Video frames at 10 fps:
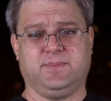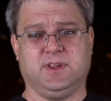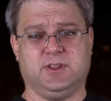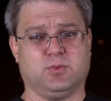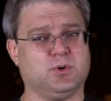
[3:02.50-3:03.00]

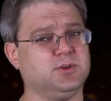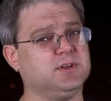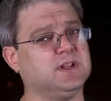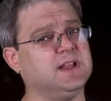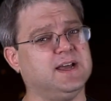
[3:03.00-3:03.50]
in the world
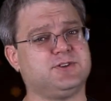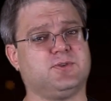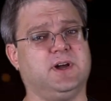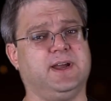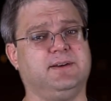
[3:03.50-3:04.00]
of The Last
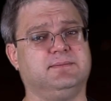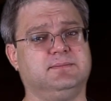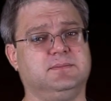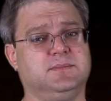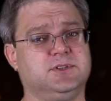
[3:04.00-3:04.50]
Rite,
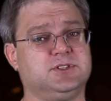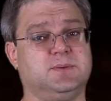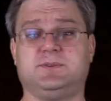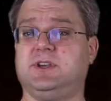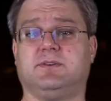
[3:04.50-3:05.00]

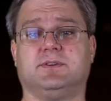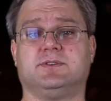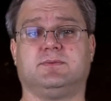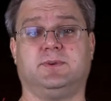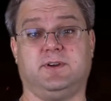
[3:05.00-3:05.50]
some secrets
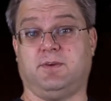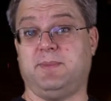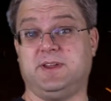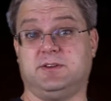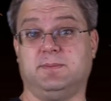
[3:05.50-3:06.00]
are never
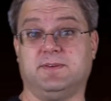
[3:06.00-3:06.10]
meant to be